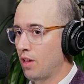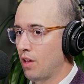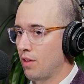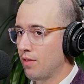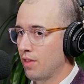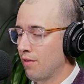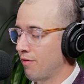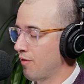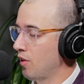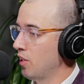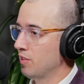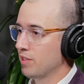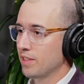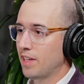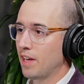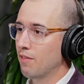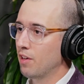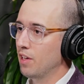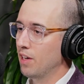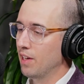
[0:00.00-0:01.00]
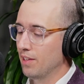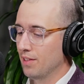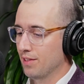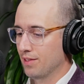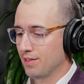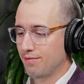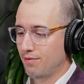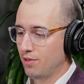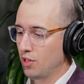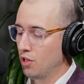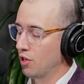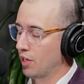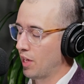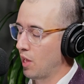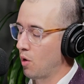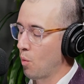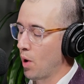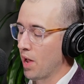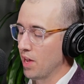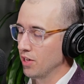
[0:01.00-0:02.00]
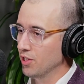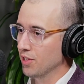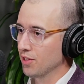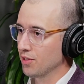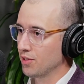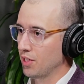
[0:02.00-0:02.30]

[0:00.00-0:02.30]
the first given is you look at wages.